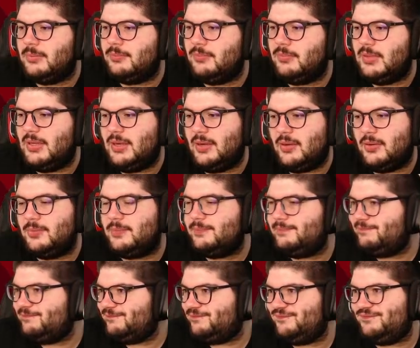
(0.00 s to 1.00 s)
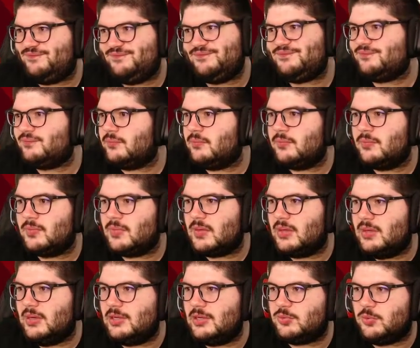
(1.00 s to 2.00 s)
yeah,
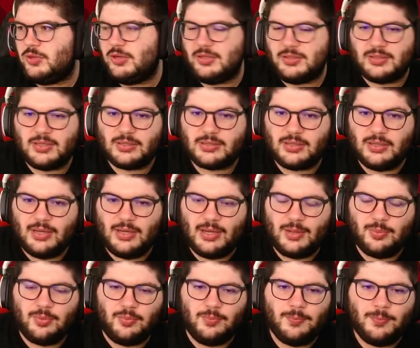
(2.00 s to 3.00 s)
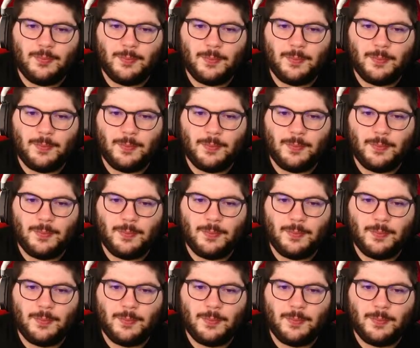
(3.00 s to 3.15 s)
it is what it is. That's going to happen.